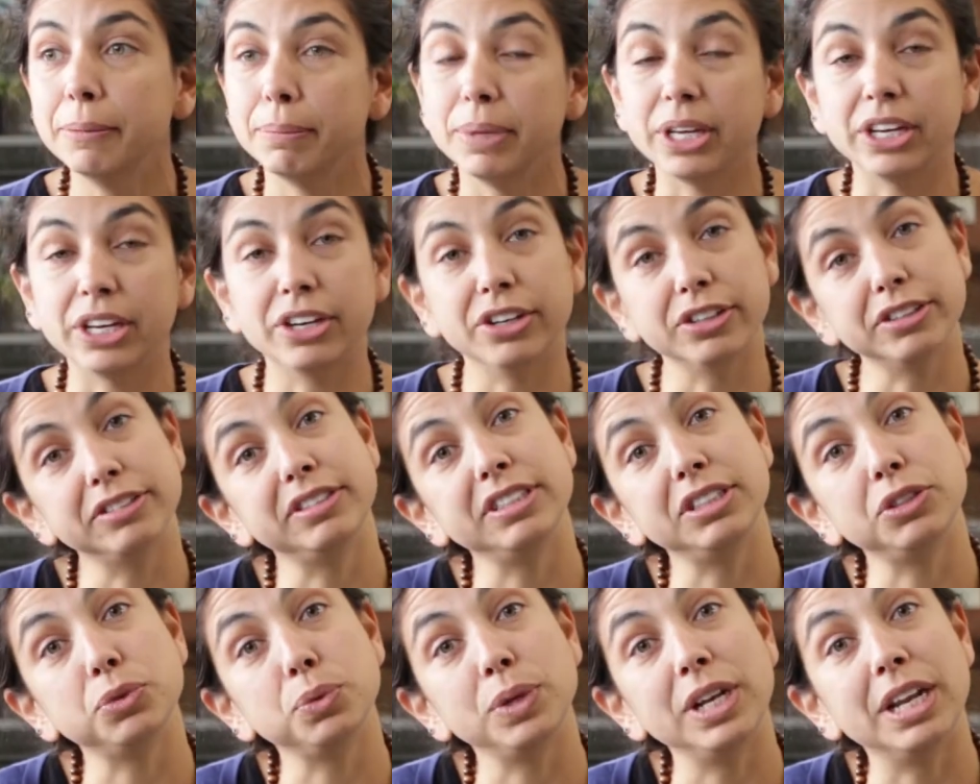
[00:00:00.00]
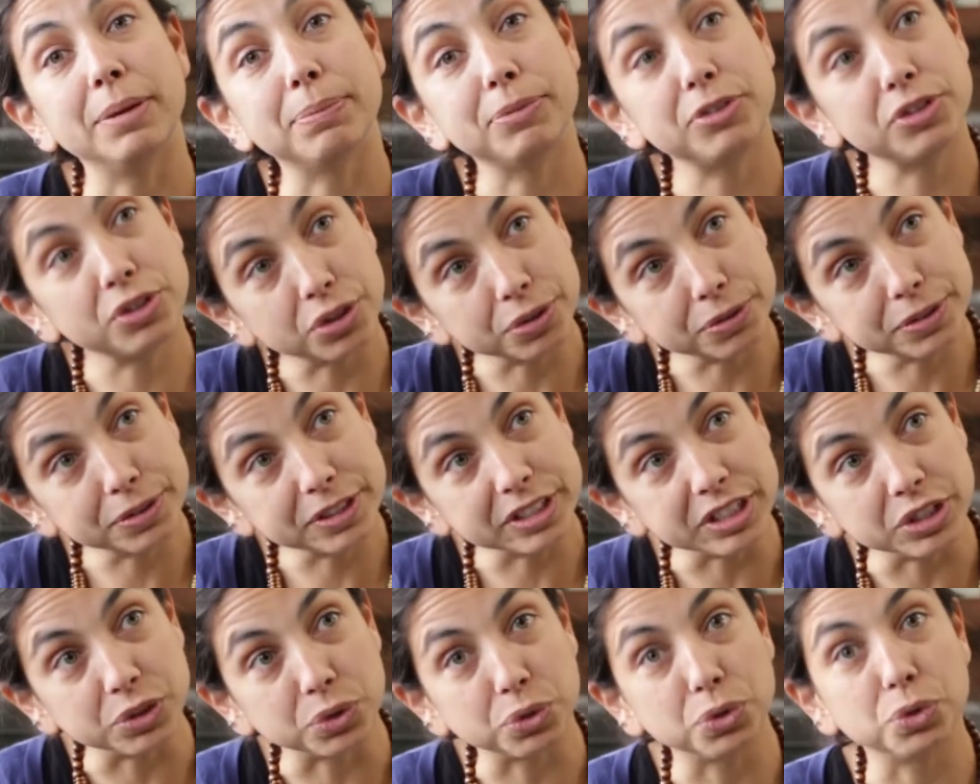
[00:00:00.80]
because this will absorb
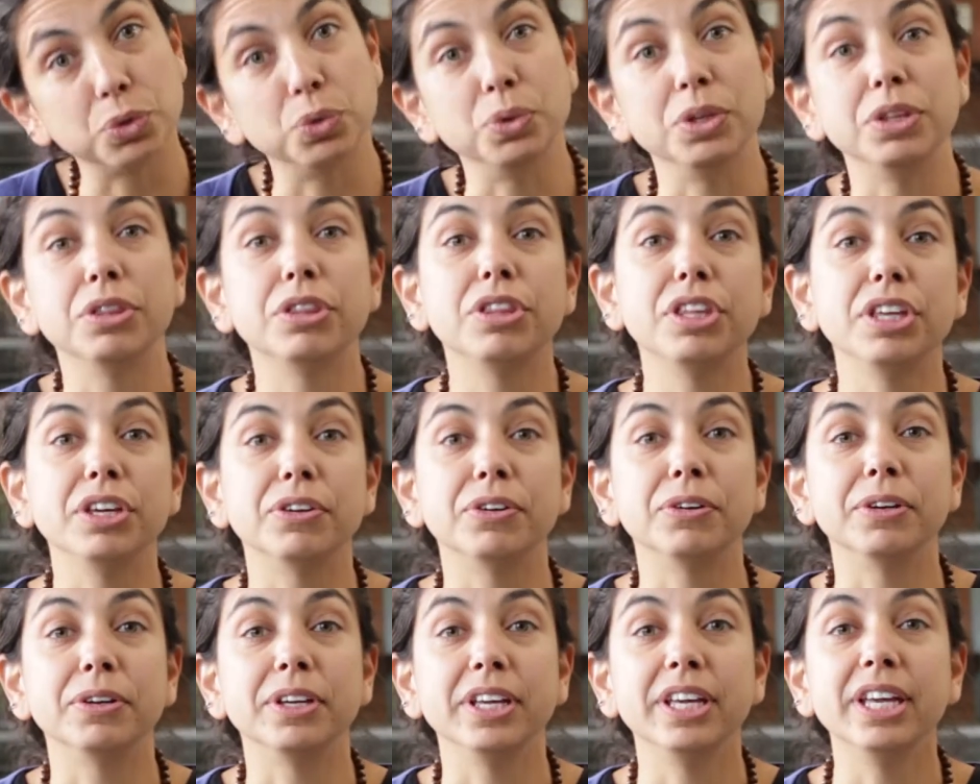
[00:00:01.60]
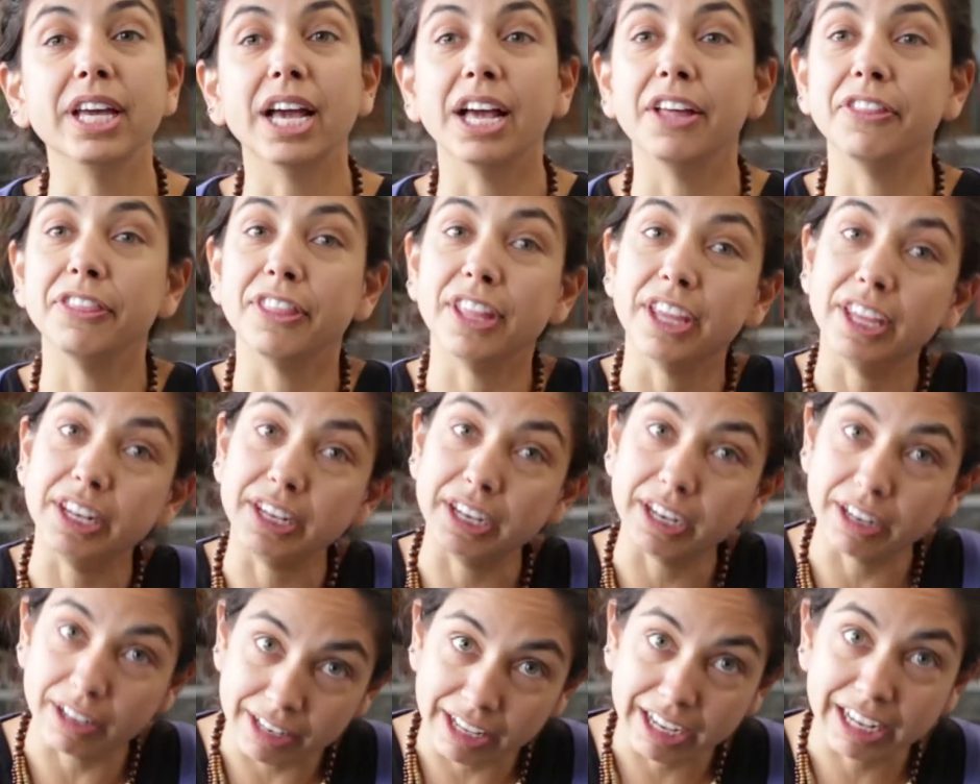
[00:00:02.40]
CO2 in theory and
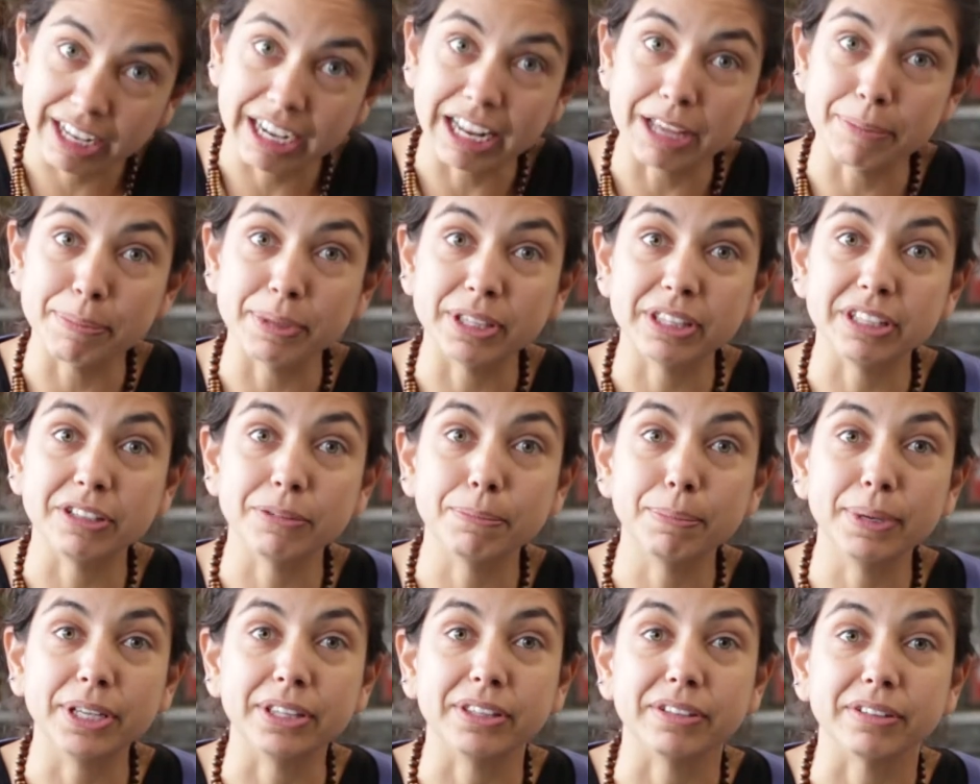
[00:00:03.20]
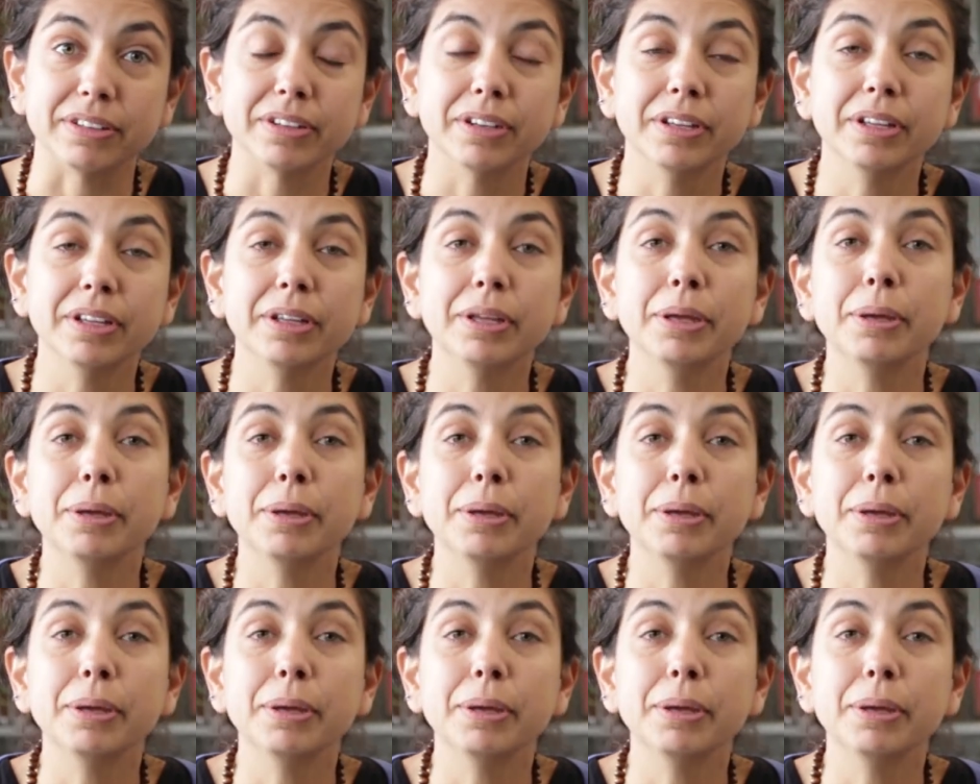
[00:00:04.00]
then the climate is better.